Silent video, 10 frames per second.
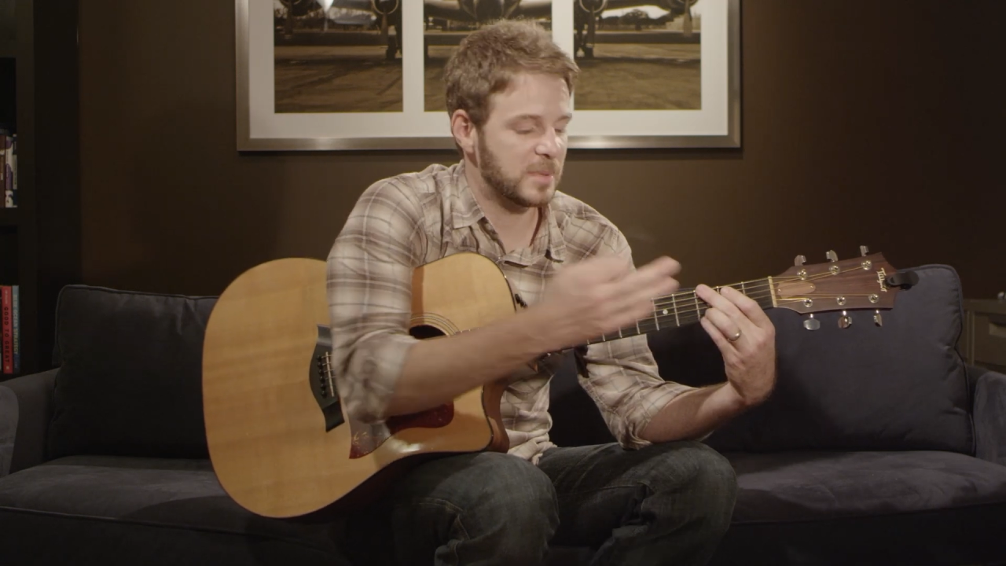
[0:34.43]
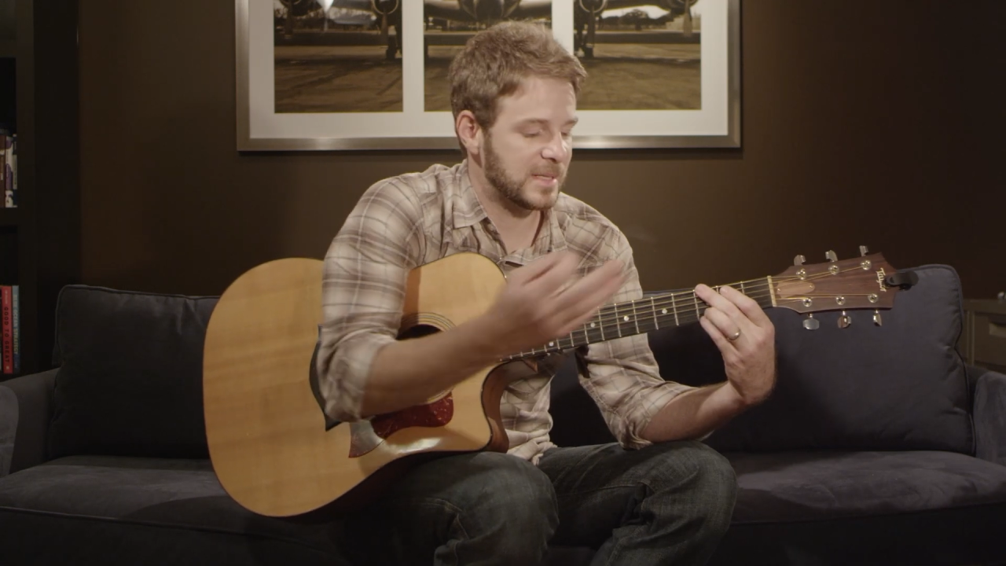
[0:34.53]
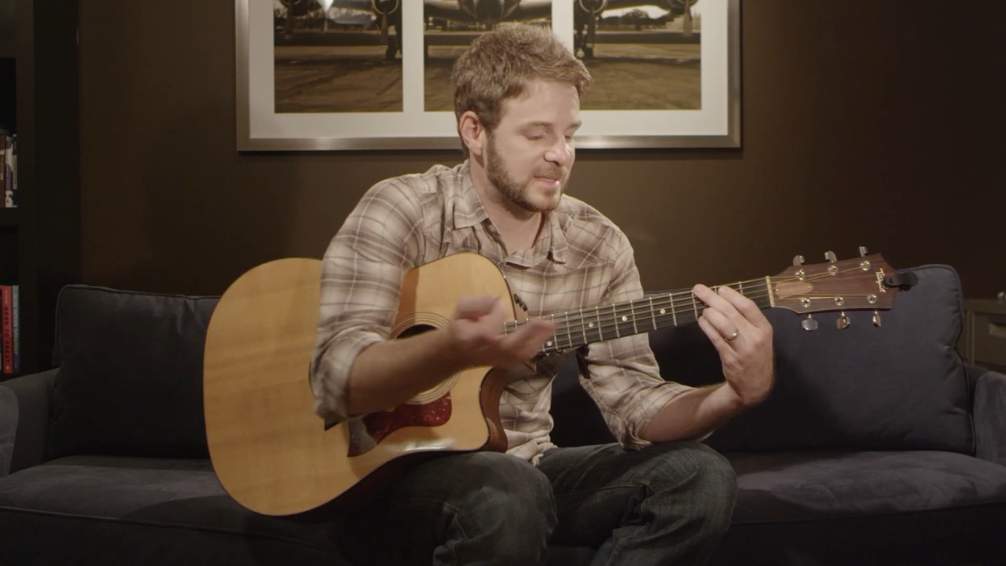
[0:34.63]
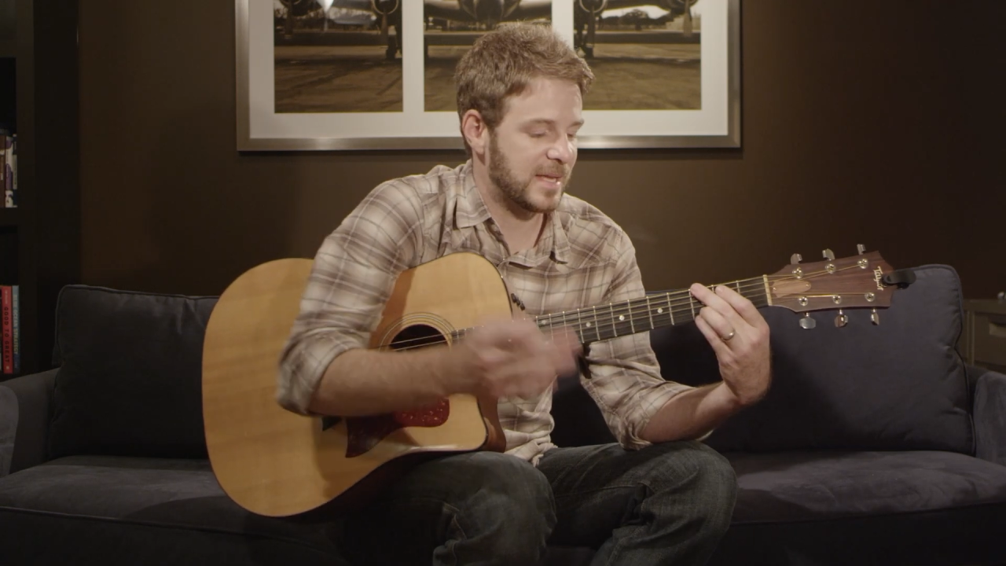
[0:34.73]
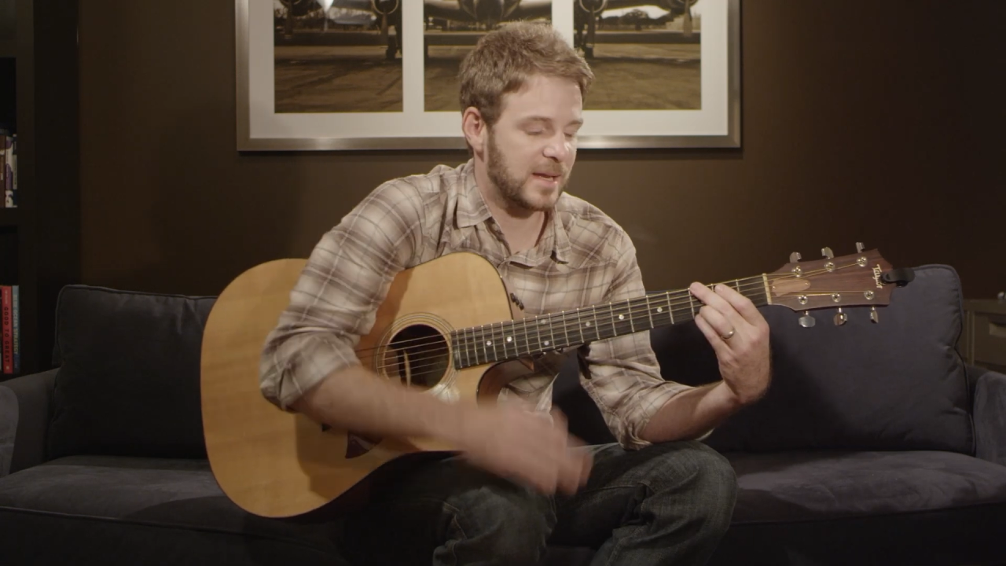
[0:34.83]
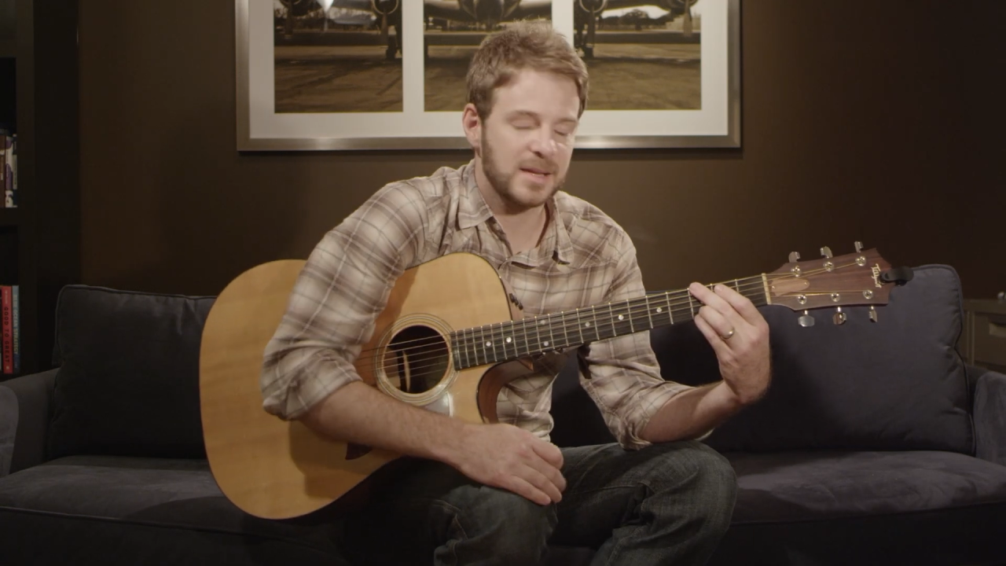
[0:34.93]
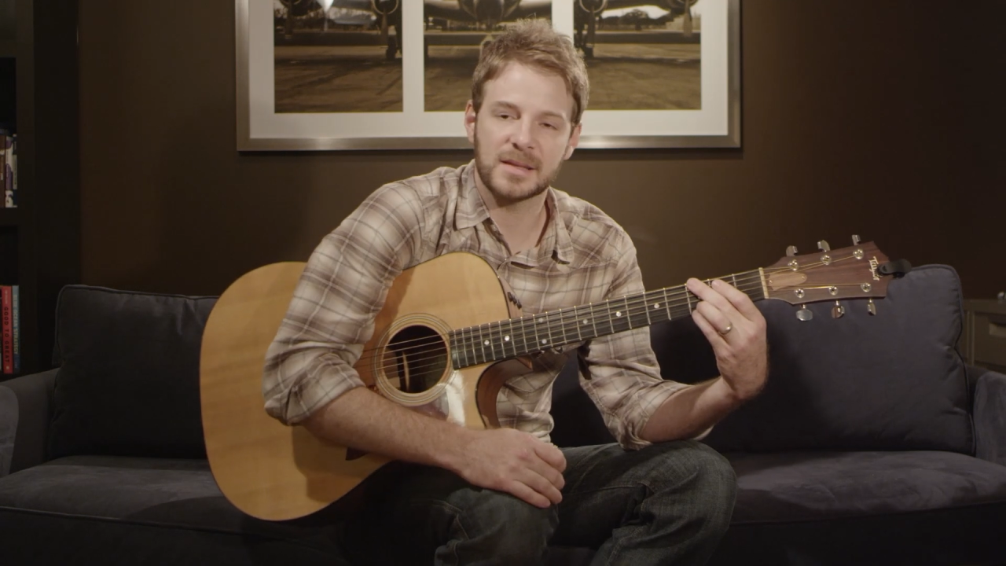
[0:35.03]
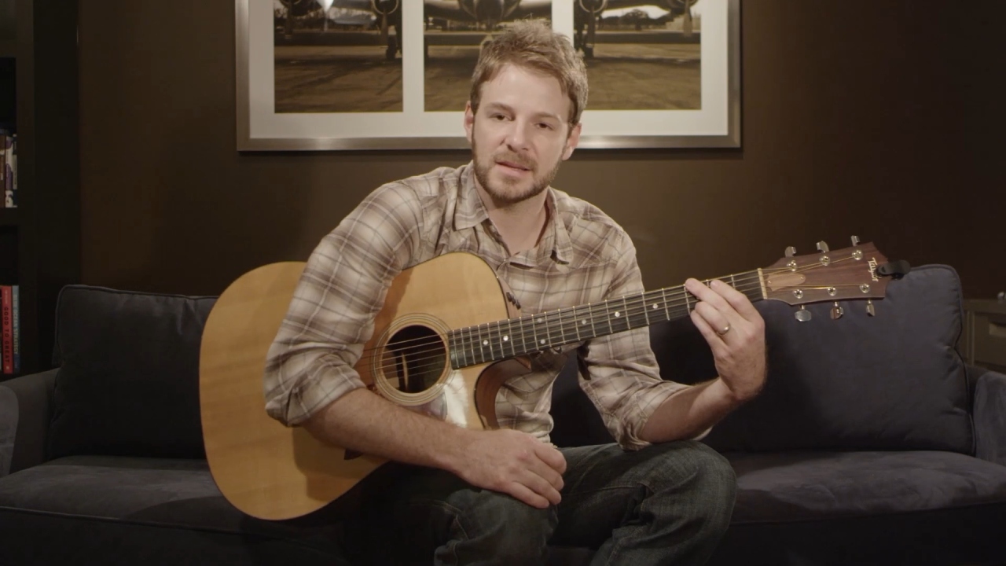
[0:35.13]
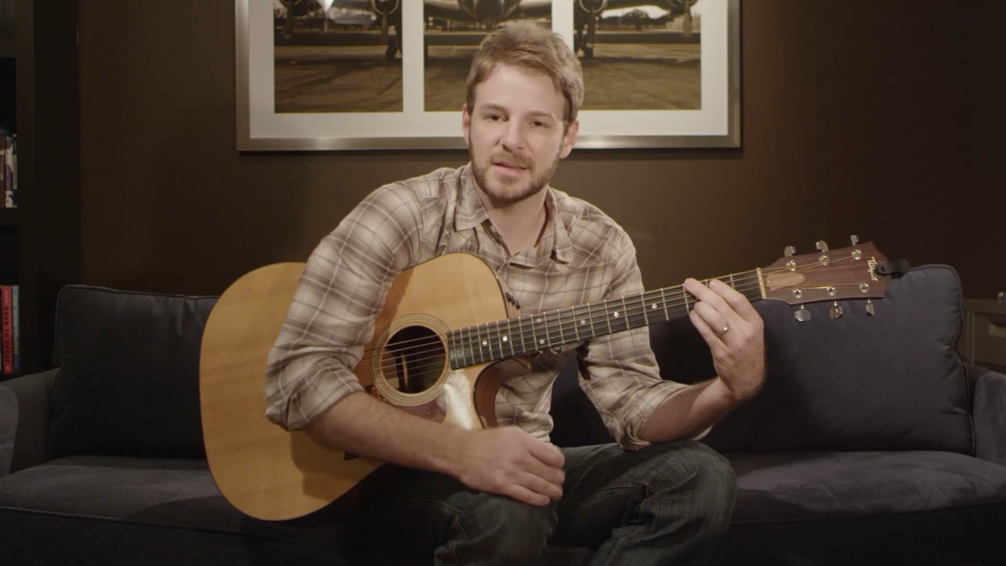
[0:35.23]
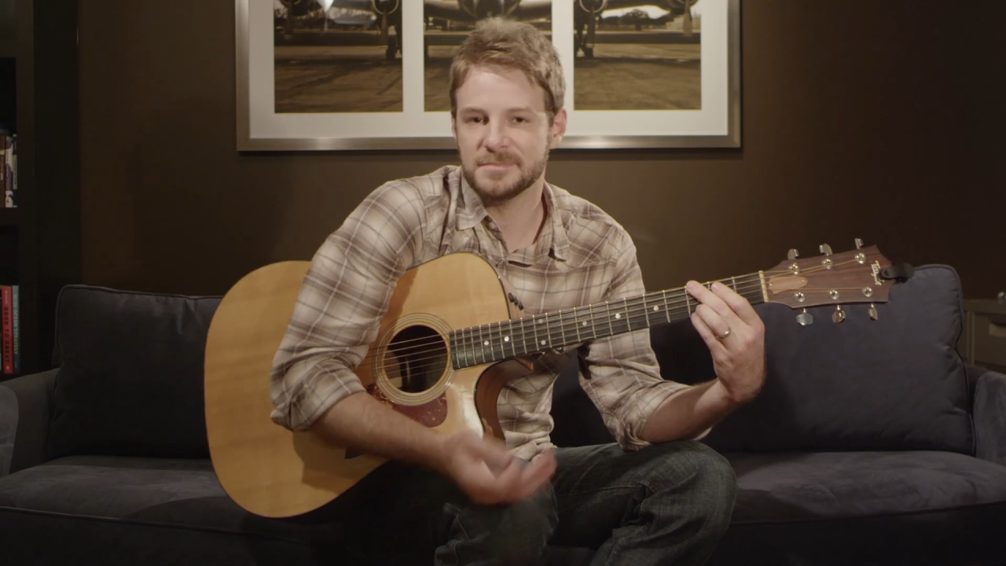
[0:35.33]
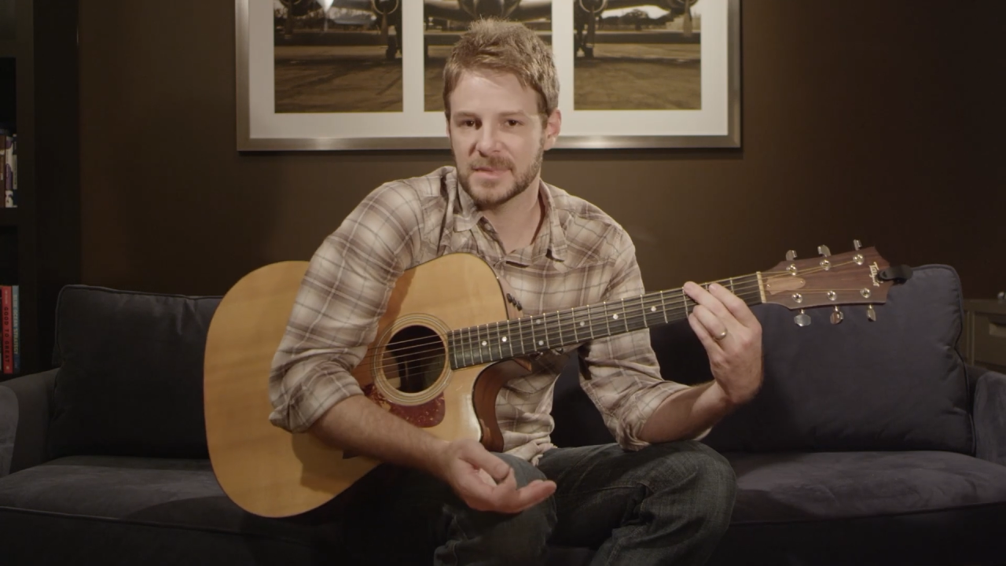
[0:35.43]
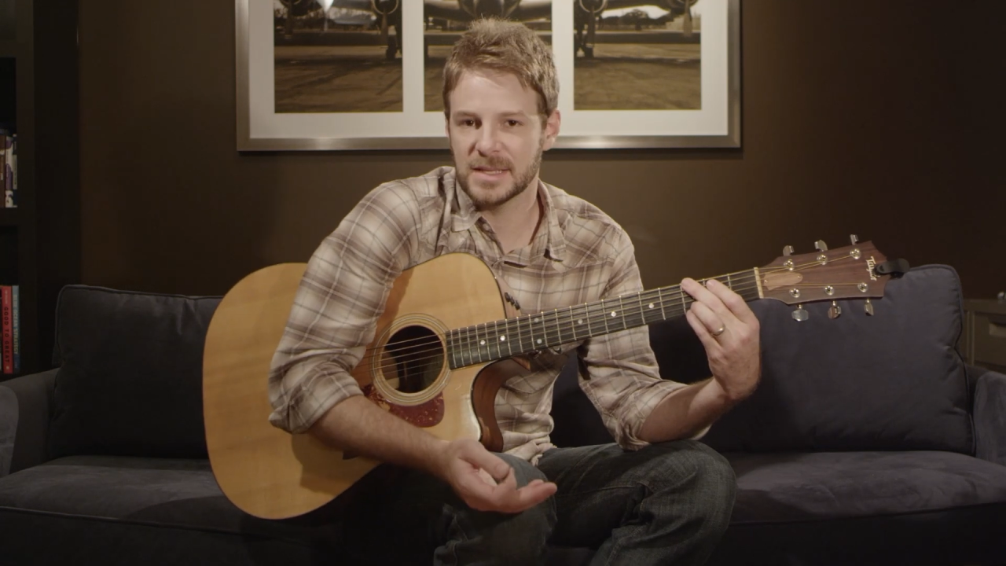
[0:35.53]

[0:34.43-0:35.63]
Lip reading: but it's technically